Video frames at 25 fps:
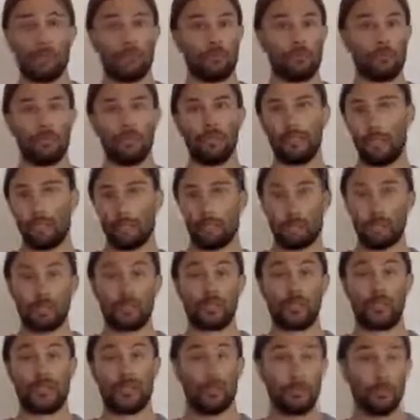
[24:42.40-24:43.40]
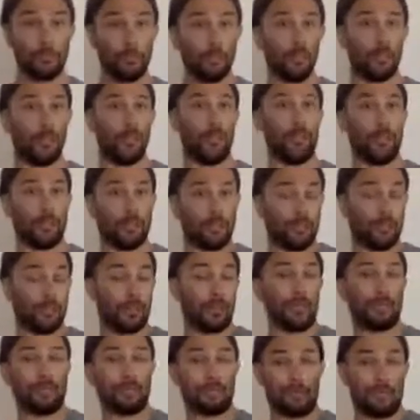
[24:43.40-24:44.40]
really just inputted
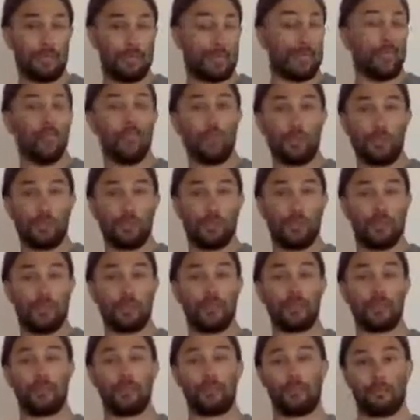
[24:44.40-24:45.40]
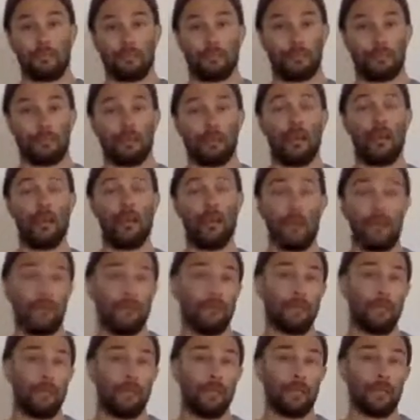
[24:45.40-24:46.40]
into us a way
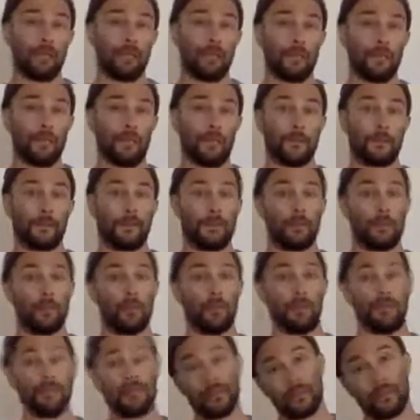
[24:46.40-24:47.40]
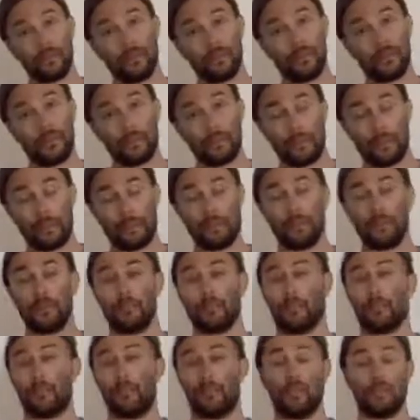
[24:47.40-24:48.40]
of being. When we don't think about it,
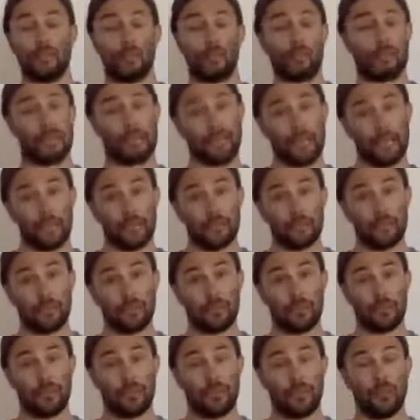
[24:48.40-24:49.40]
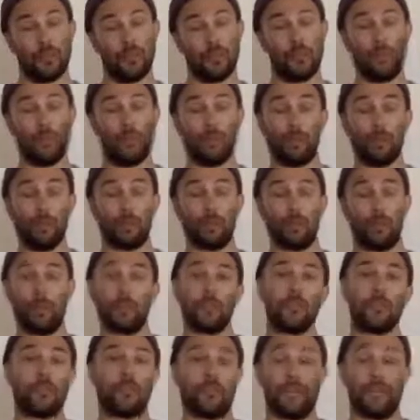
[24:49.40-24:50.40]
we don't engage with
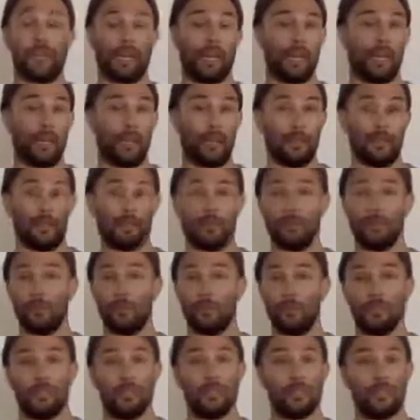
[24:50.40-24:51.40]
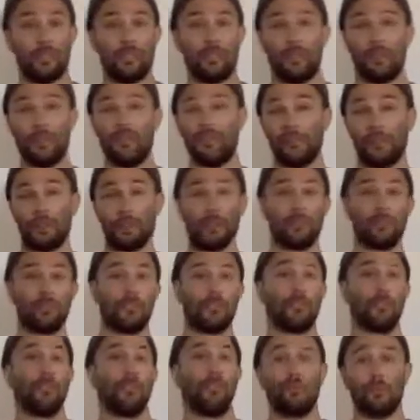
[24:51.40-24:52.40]
questioning any of that. We just default
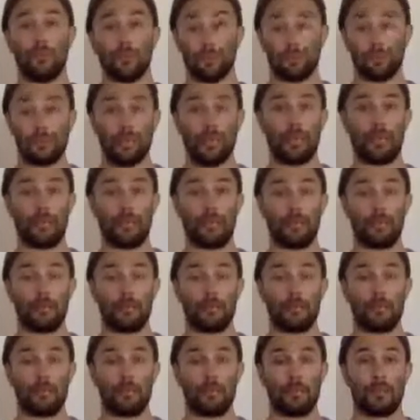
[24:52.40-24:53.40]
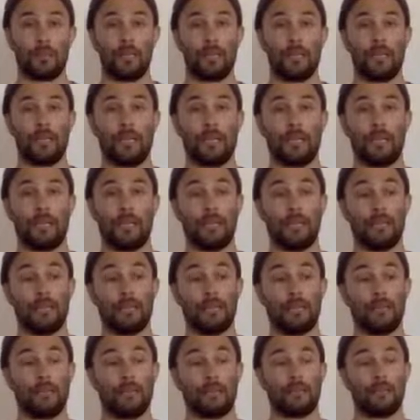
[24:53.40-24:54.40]
to those mechanisms.
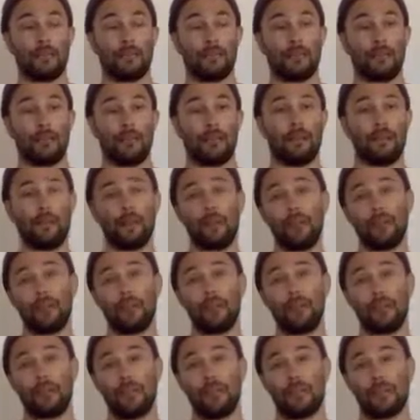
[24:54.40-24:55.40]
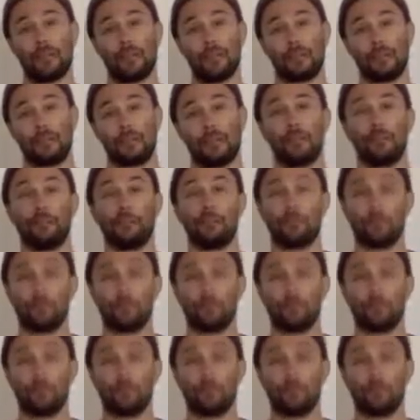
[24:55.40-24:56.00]
And a lot of this